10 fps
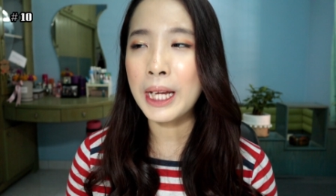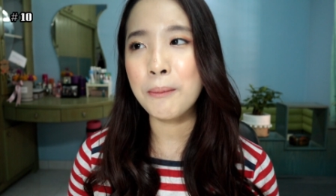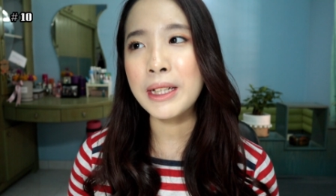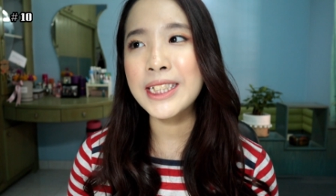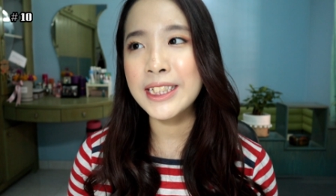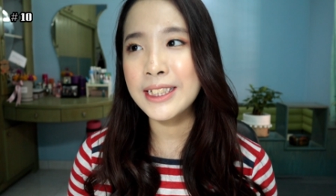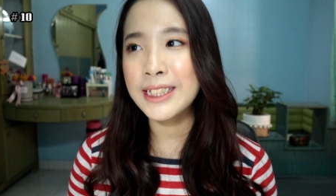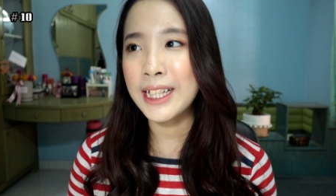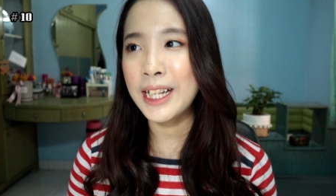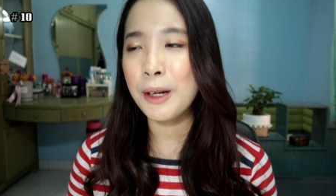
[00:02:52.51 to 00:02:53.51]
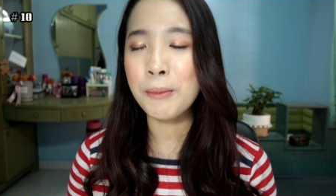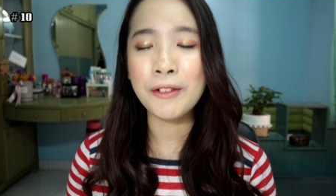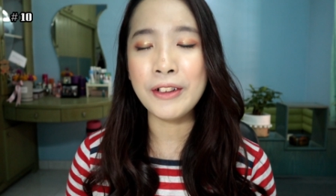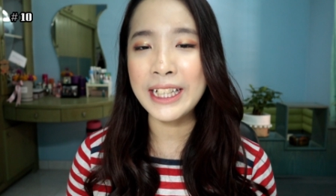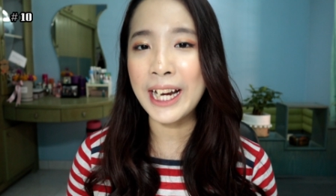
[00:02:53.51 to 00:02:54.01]
Like my sister said, I'm
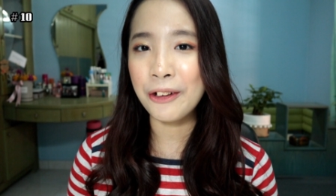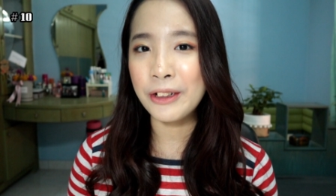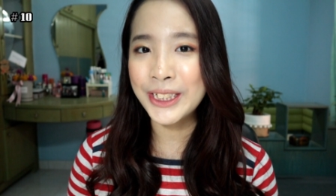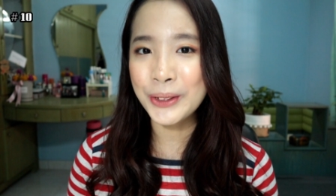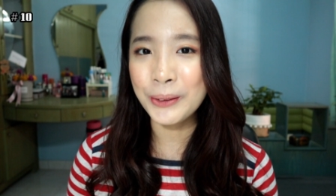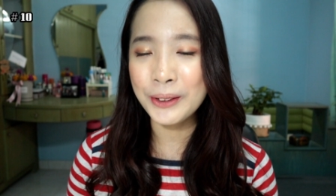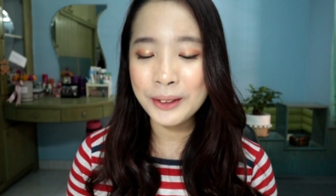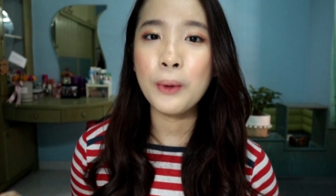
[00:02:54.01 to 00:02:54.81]
a really angry soul.